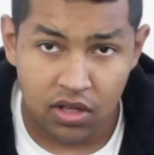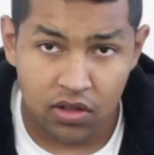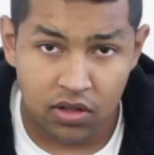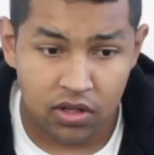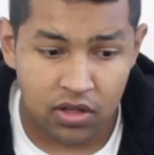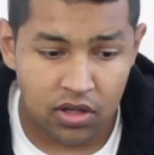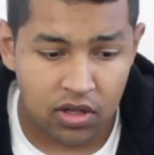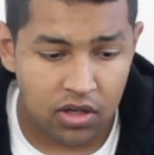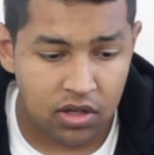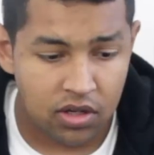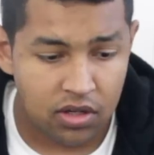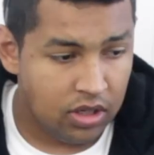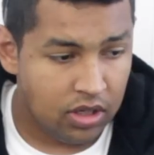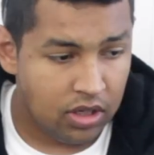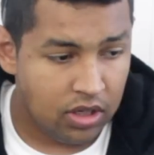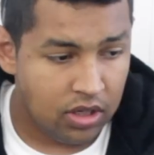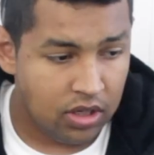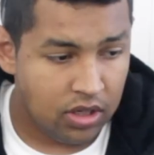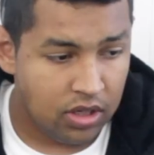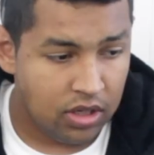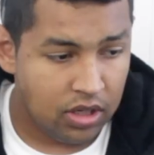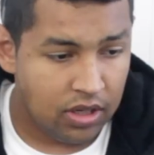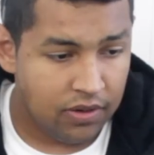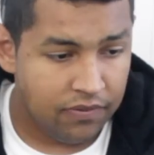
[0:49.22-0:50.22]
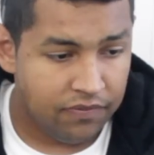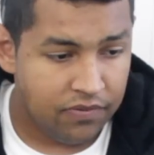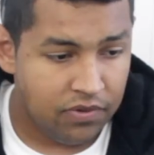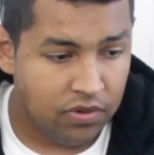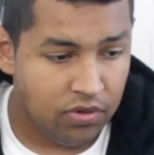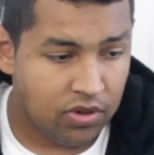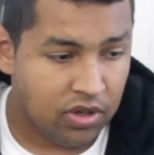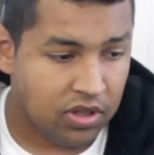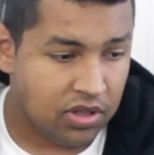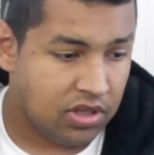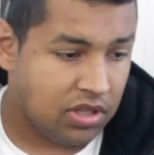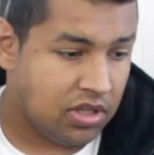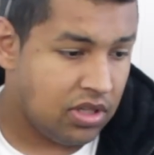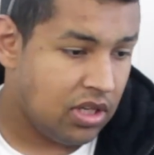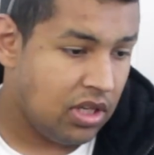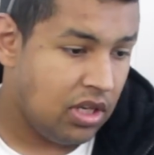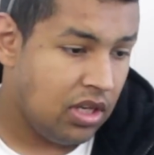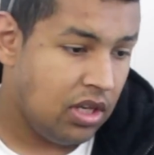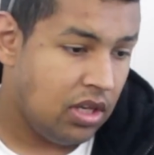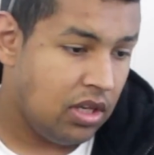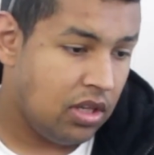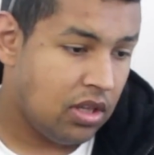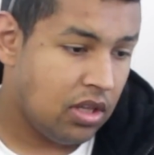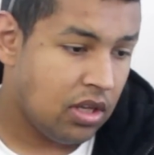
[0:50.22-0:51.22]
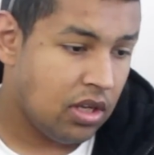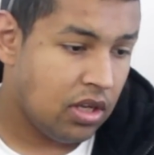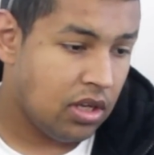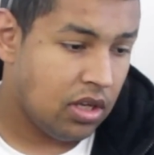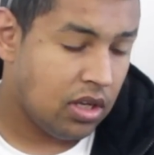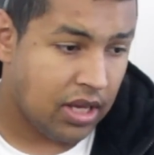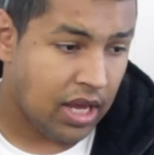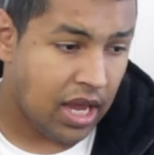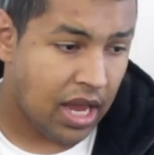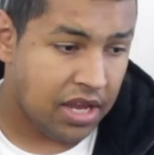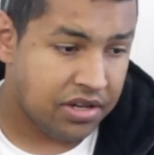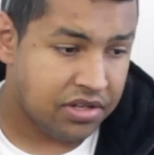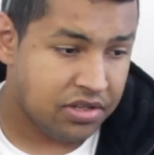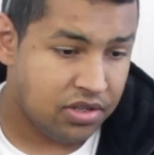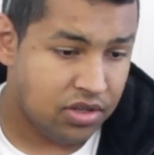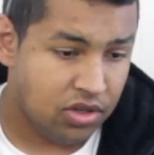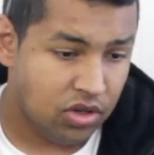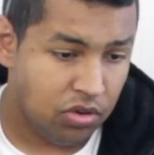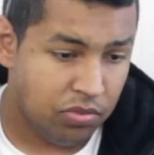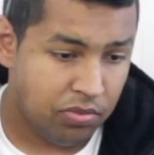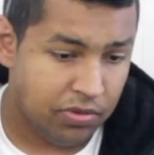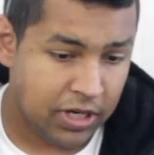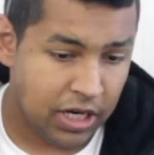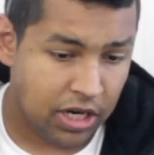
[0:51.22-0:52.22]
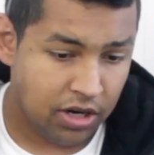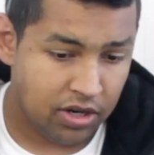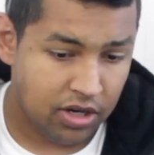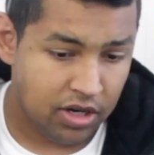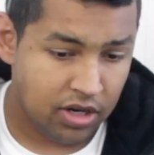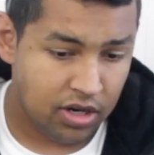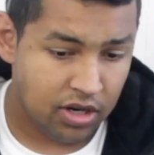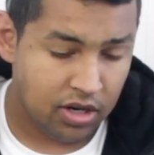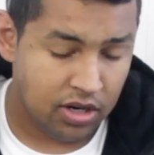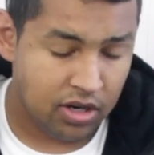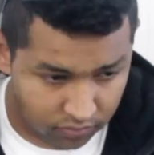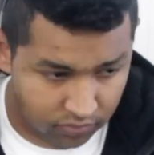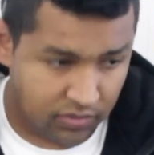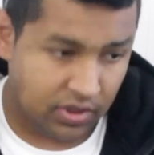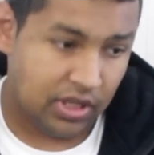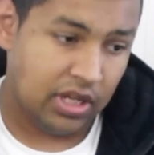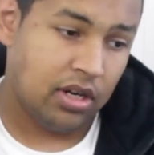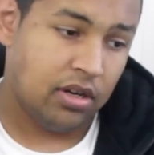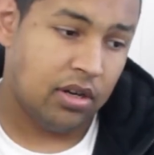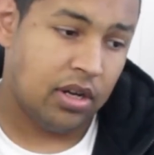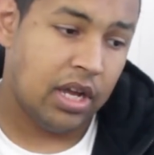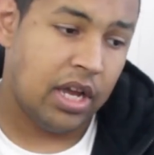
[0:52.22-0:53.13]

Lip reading: looking. If you can see the gas tube down here, that'll